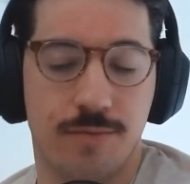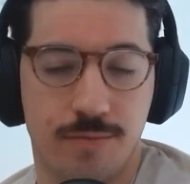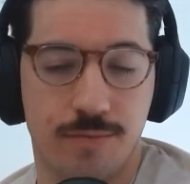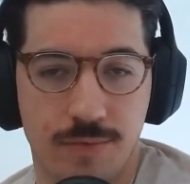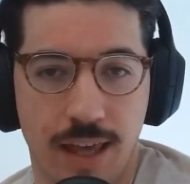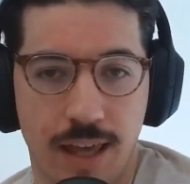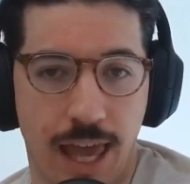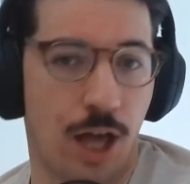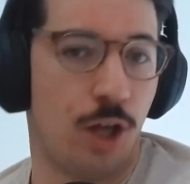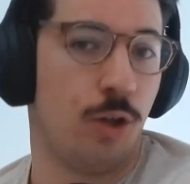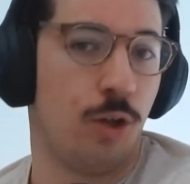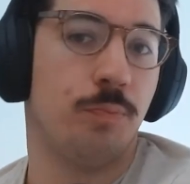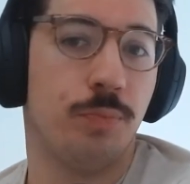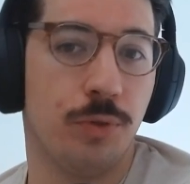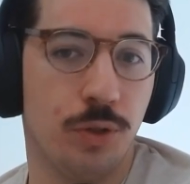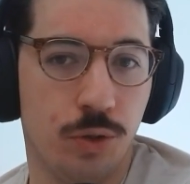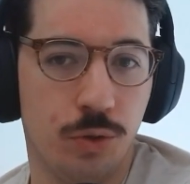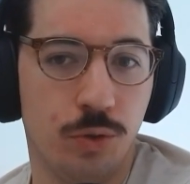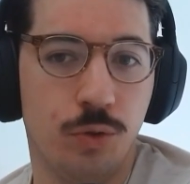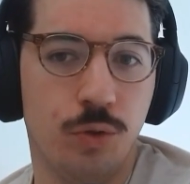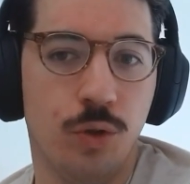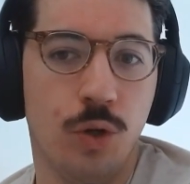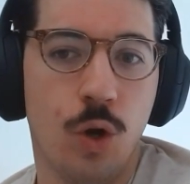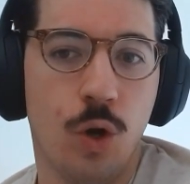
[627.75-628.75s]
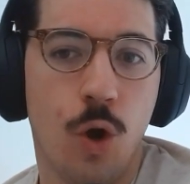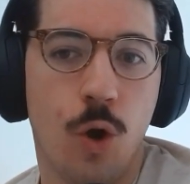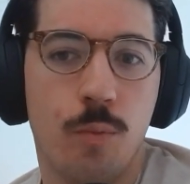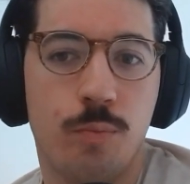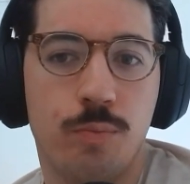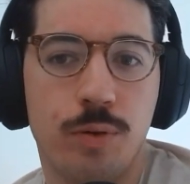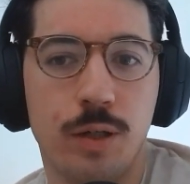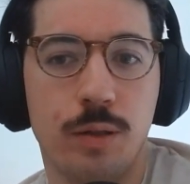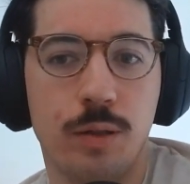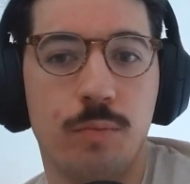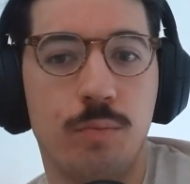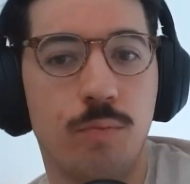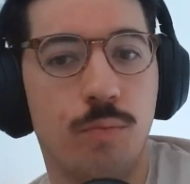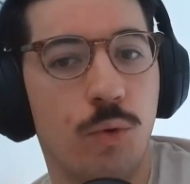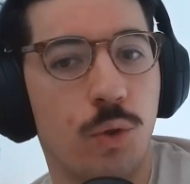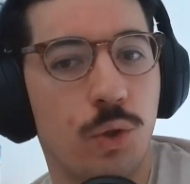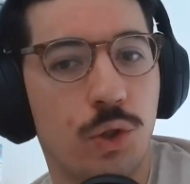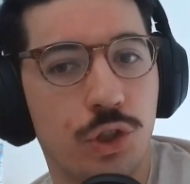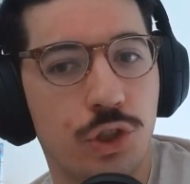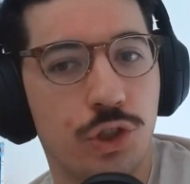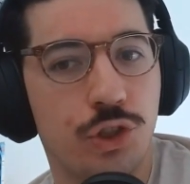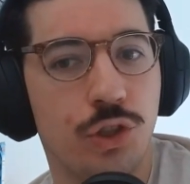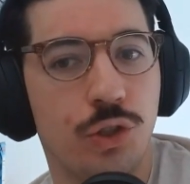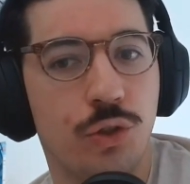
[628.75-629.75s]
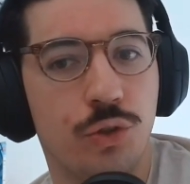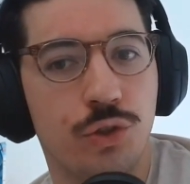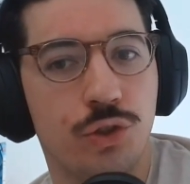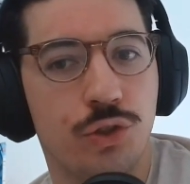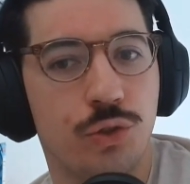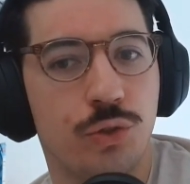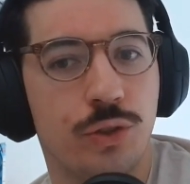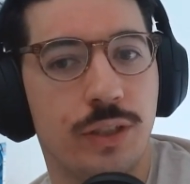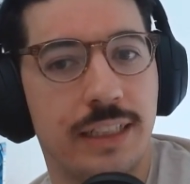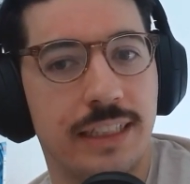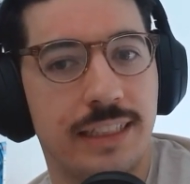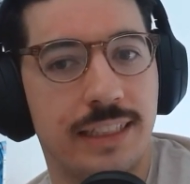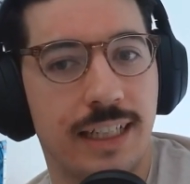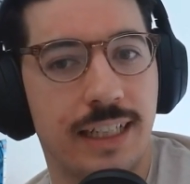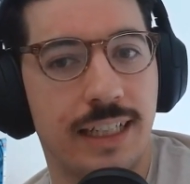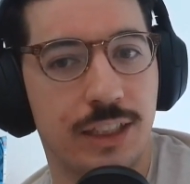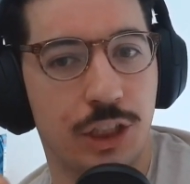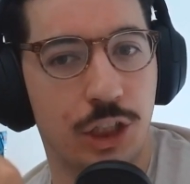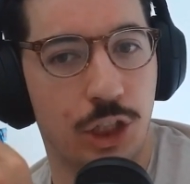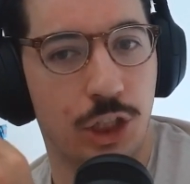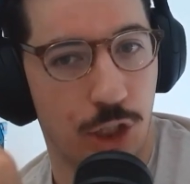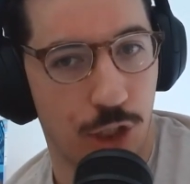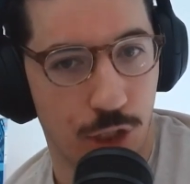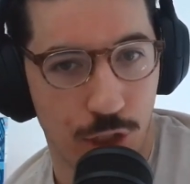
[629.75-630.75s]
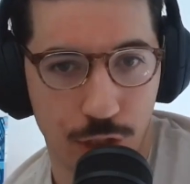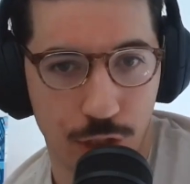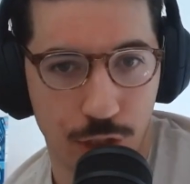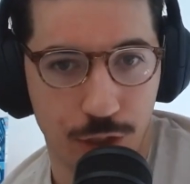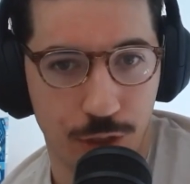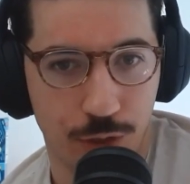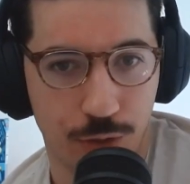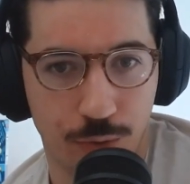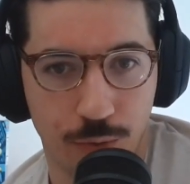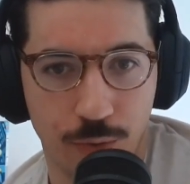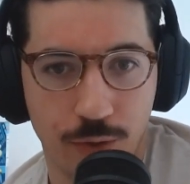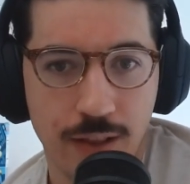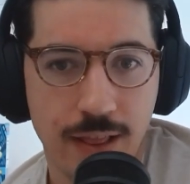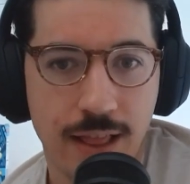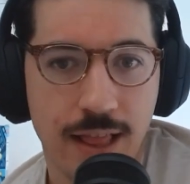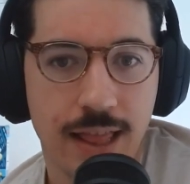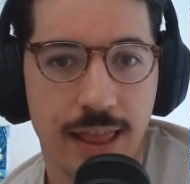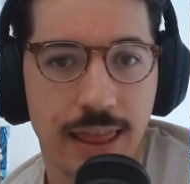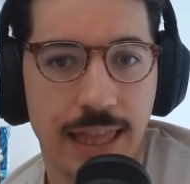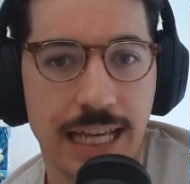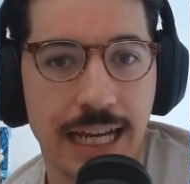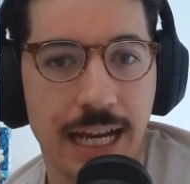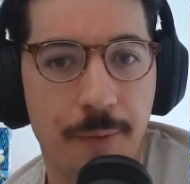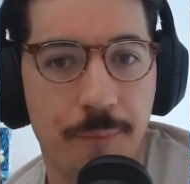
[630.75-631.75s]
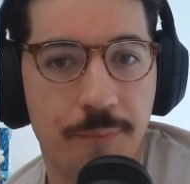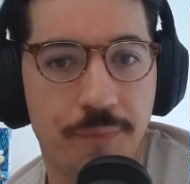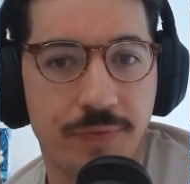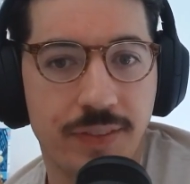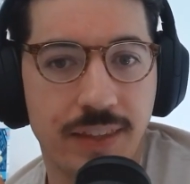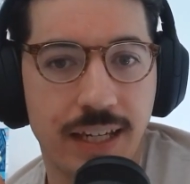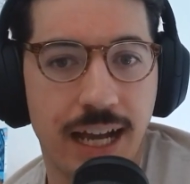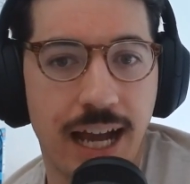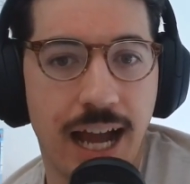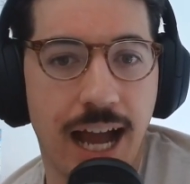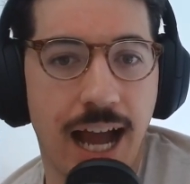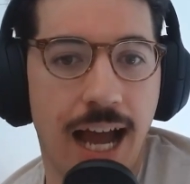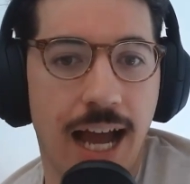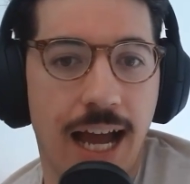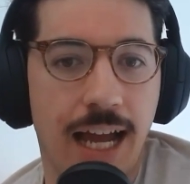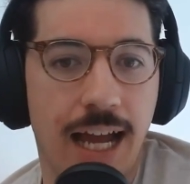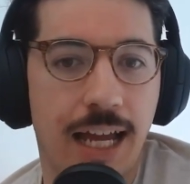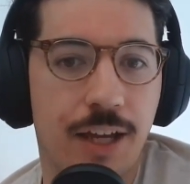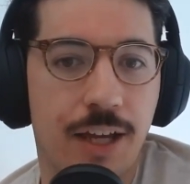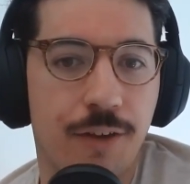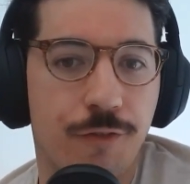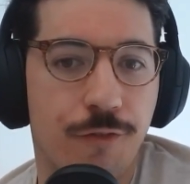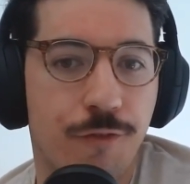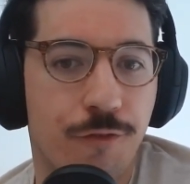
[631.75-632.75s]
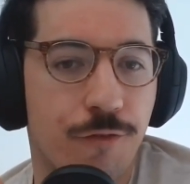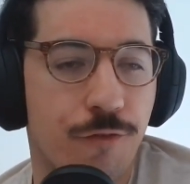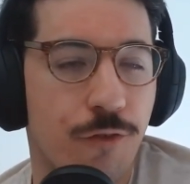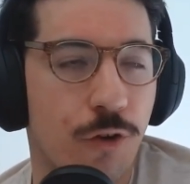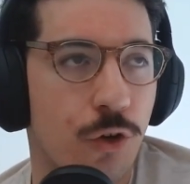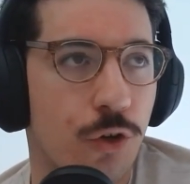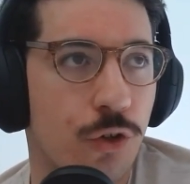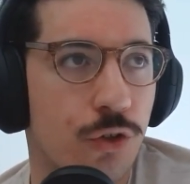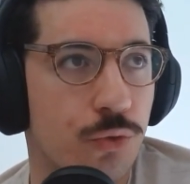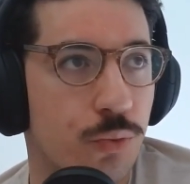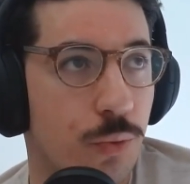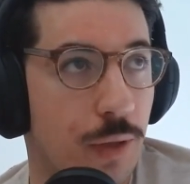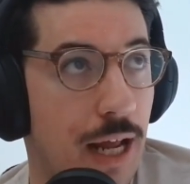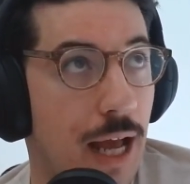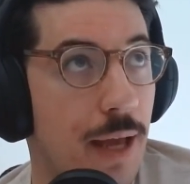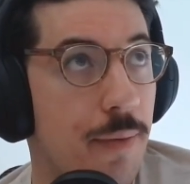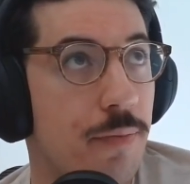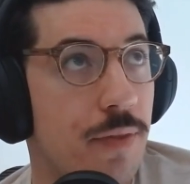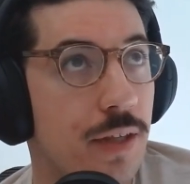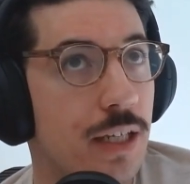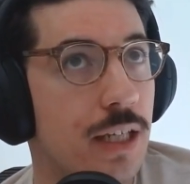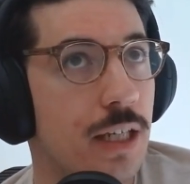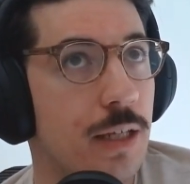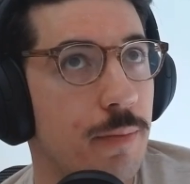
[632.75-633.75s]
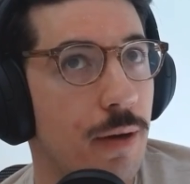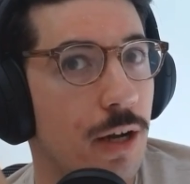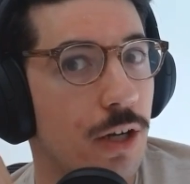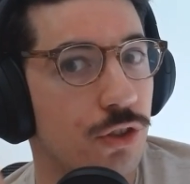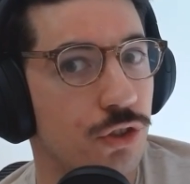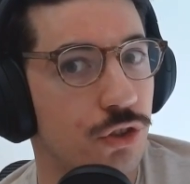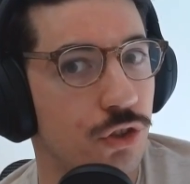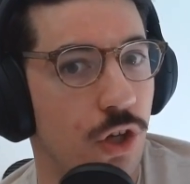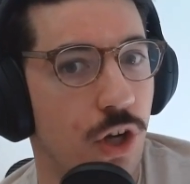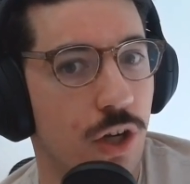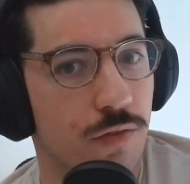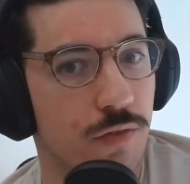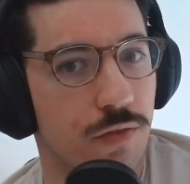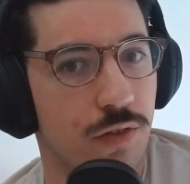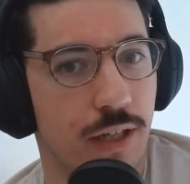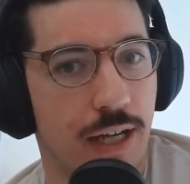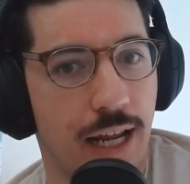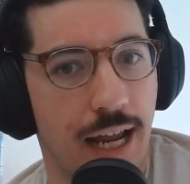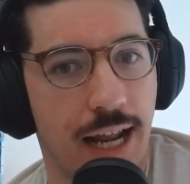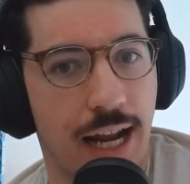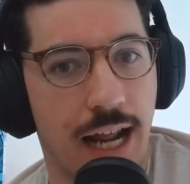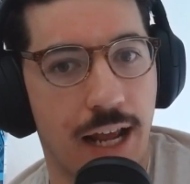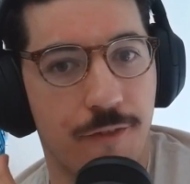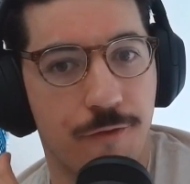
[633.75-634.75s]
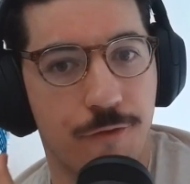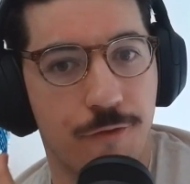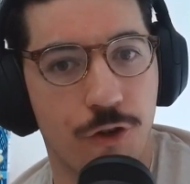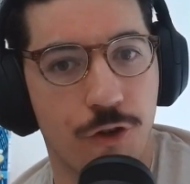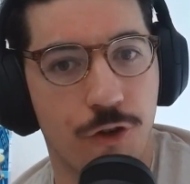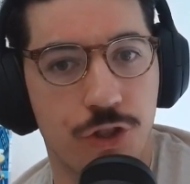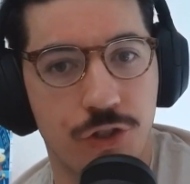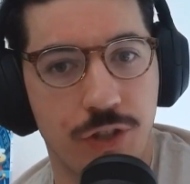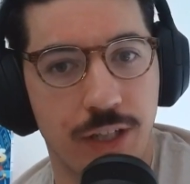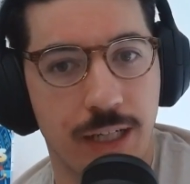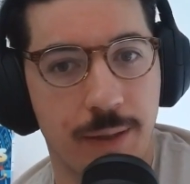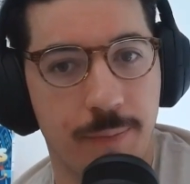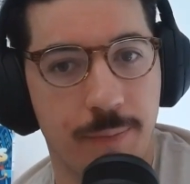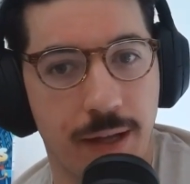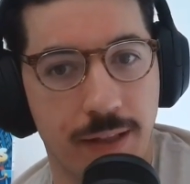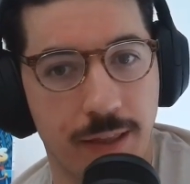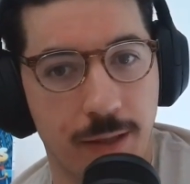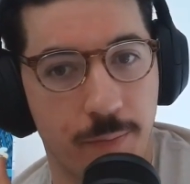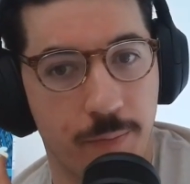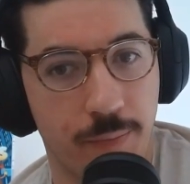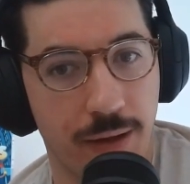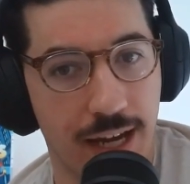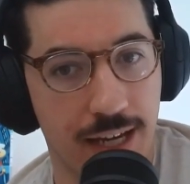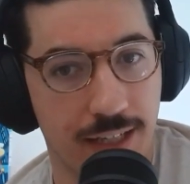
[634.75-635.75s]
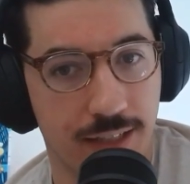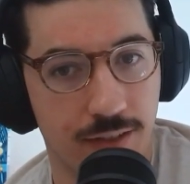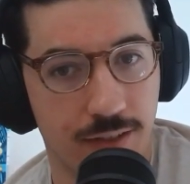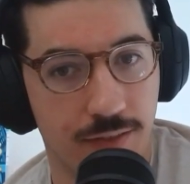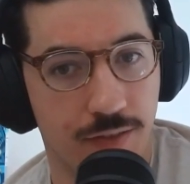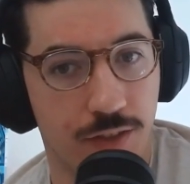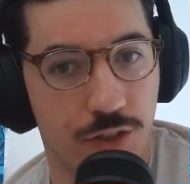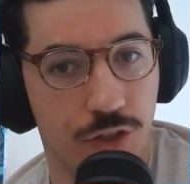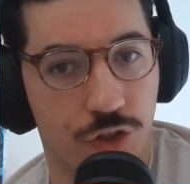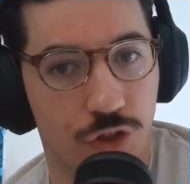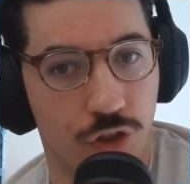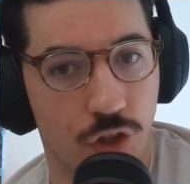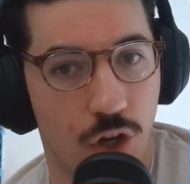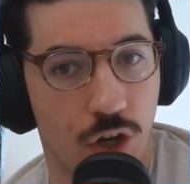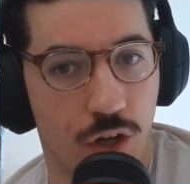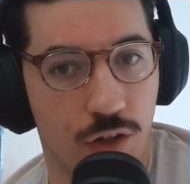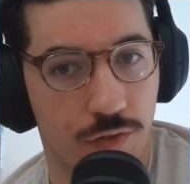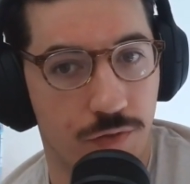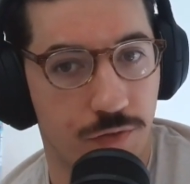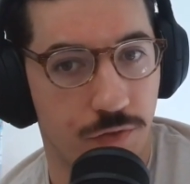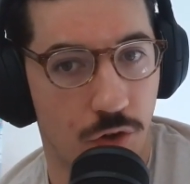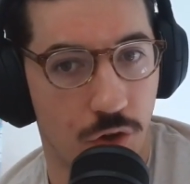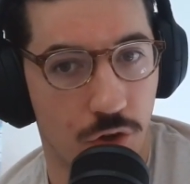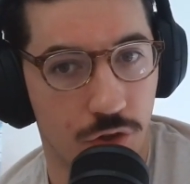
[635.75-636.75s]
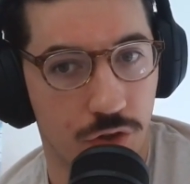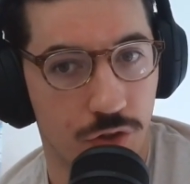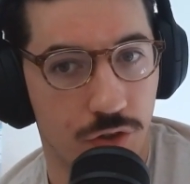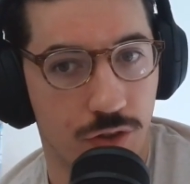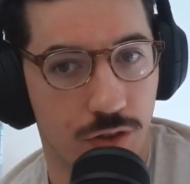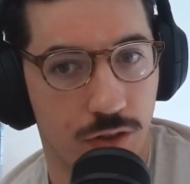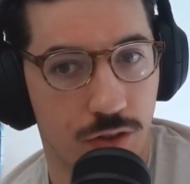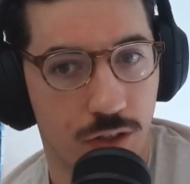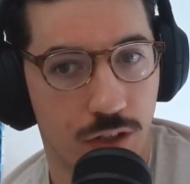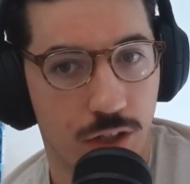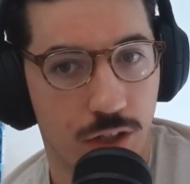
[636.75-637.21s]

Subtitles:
help you, but more so that it doesn't hurt you. Like, when I'm thinking about a song for an ad, I first think about the pace of the song first.